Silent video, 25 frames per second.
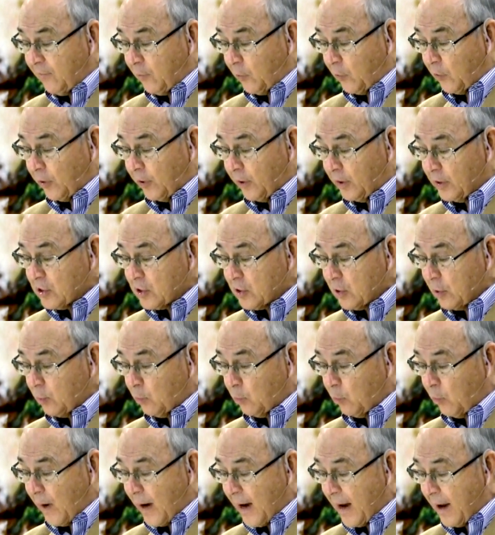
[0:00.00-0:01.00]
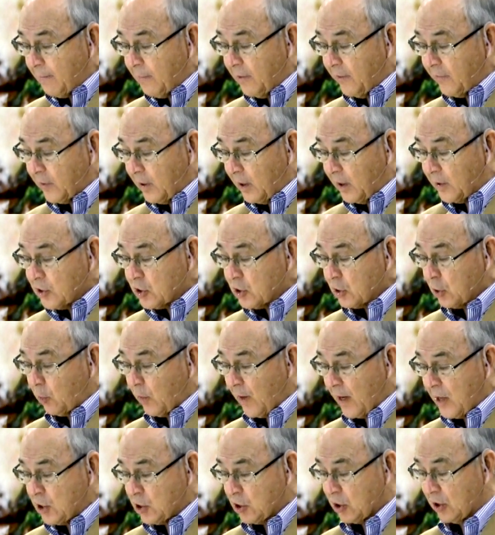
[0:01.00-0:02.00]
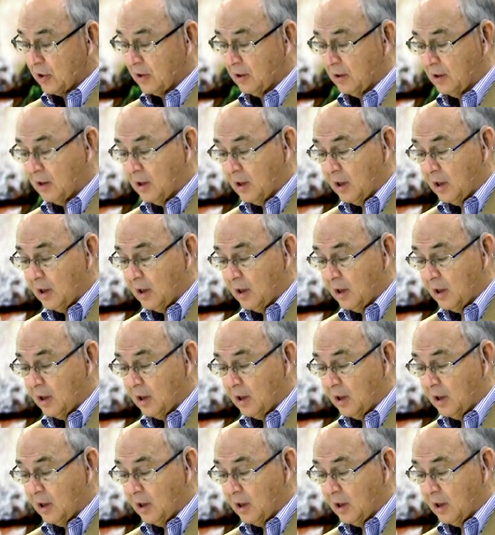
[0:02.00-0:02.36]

for it is a ram of consecration,